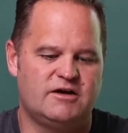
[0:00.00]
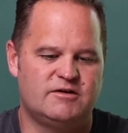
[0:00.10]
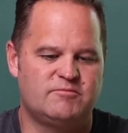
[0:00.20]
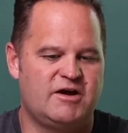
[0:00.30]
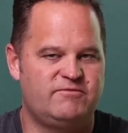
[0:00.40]

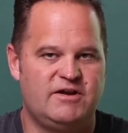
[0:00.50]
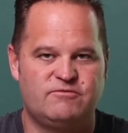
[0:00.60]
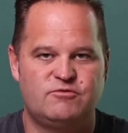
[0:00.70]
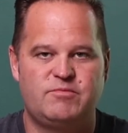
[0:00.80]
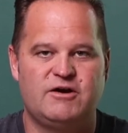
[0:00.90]
I've
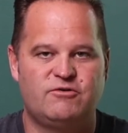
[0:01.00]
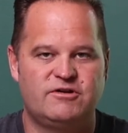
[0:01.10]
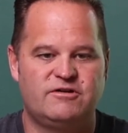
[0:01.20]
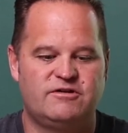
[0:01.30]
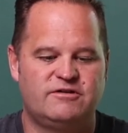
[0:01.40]
never
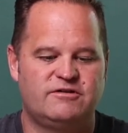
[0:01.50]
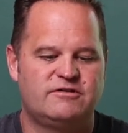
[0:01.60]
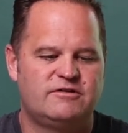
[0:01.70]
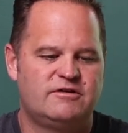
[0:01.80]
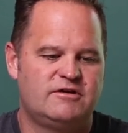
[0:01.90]
powered it
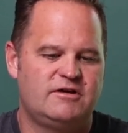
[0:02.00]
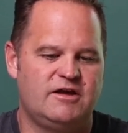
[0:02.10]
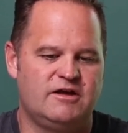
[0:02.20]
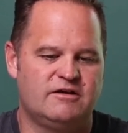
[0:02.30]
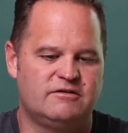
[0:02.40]
on,
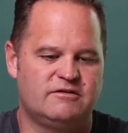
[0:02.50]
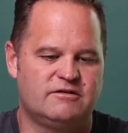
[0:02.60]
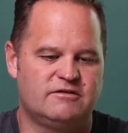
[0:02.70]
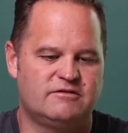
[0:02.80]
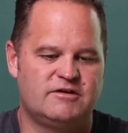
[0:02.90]
and
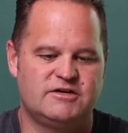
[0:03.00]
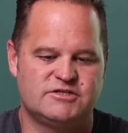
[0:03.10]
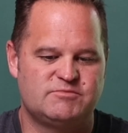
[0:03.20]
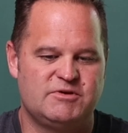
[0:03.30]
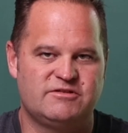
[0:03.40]
I
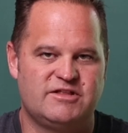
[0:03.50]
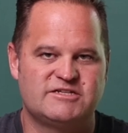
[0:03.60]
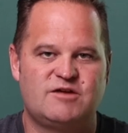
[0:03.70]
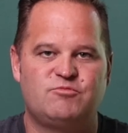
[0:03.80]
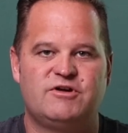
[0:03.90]
just spent the
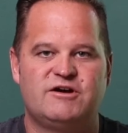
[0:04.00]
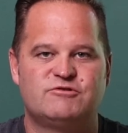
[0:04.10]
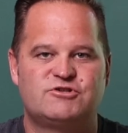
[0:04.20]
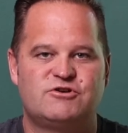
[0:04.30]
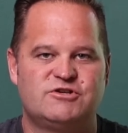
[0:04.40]
last couple
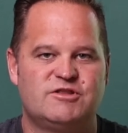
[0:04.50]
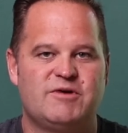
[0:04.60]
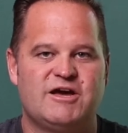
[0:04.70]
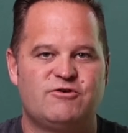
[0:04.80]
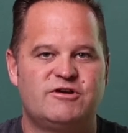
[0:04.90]
hours charging the
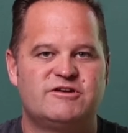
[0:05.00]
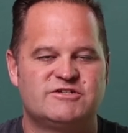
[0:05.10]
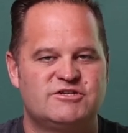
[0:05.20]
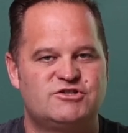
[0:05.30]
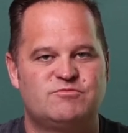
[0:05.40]
battery
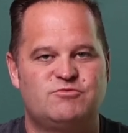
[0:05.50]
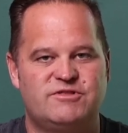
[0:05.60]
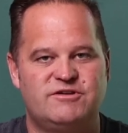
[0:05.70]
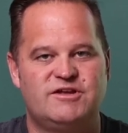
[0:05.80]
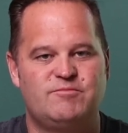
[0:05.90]
because they ship
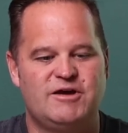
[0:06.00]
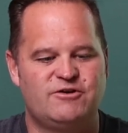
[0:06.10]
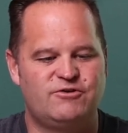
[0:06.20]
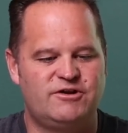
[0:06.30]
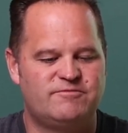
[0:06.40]
with a dead
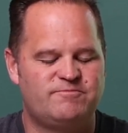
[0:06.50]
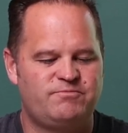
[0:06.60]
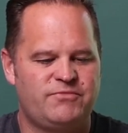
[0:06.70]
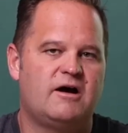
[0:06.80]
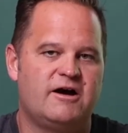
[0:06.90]
battery.
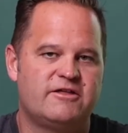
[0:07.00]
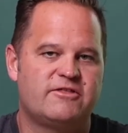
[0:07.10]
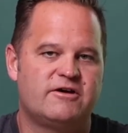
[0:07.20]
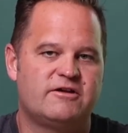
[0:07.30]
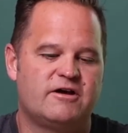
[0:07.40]
I
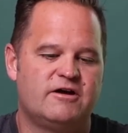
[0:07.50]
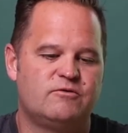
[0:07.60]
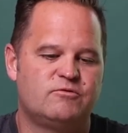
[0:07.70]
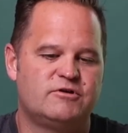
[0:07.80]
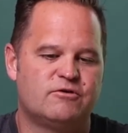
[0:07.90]
thought
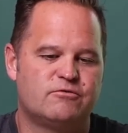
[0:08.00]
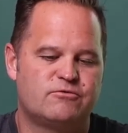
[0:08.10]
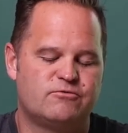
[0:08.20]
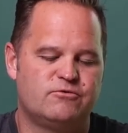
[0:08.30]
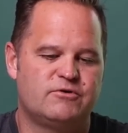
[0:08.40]
I would go
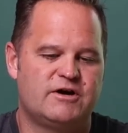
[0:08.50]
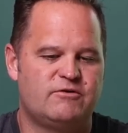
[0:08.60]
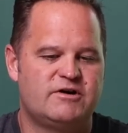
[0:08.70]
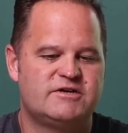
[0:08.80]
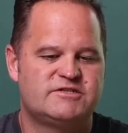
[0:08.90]
through
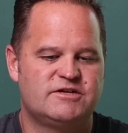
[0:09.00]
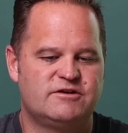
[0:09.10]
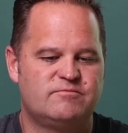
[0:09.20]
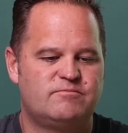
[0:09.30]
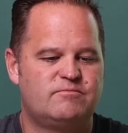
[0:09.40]
how I set
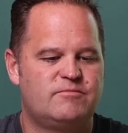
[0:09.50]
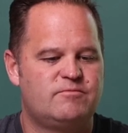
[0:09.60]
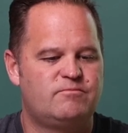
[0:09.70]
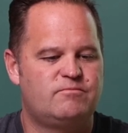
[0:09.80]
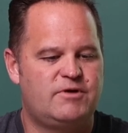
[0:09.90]
up
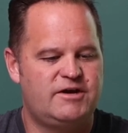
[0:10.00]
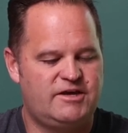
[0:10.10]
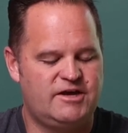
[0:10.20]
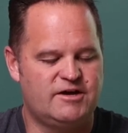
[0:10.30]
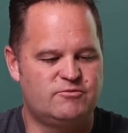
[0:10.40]
my
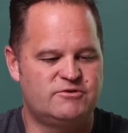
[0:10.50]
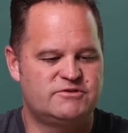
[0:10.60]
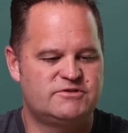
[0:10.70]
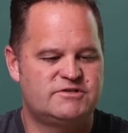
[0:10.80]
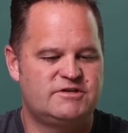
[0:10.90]

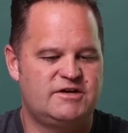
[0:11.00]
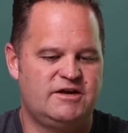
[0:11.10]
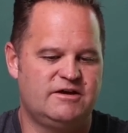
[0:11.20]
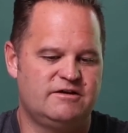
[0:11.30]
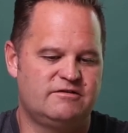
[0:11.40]
cameras,
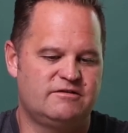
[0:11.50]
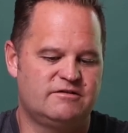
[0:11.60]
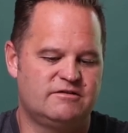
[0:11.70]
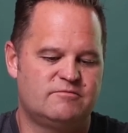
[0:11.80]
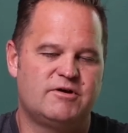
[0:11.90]
and
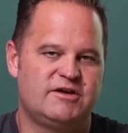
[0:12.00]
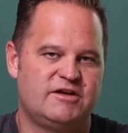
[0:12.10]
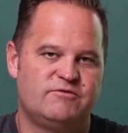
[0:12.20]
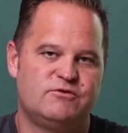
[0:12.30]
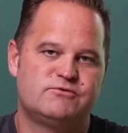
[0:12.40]
it might
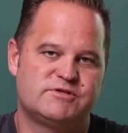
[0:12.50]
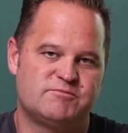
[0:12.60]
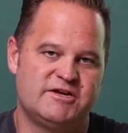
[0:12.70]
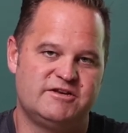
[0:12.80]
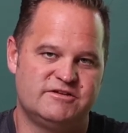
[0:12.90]
give you
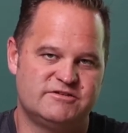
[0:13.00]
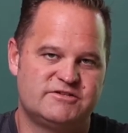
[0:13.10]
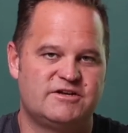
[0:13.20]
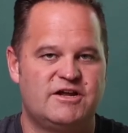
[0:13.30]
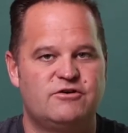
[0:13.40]
some
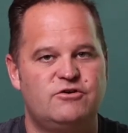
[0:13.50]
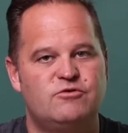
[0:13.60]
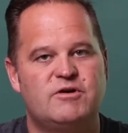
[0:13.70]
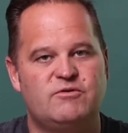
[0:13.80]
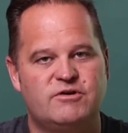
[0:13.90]
ideas on how
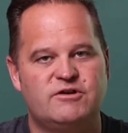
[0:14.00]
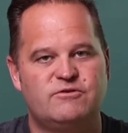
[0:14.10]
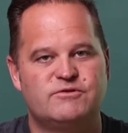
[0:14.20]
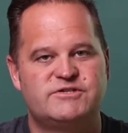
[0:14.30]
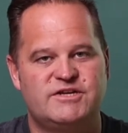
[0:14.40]
you might want to
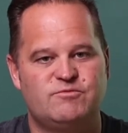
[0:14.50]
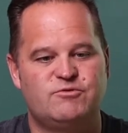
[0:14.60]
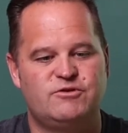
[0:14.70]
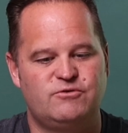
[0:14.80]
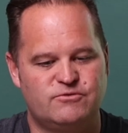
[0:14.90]
do the same
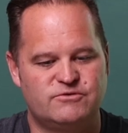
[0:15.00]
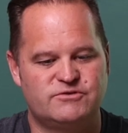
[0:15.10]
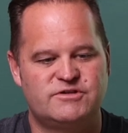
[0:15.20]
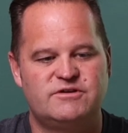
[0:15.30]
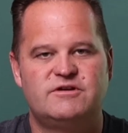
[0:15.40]
with
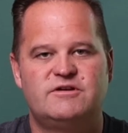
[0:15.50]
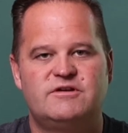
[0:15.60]
yours.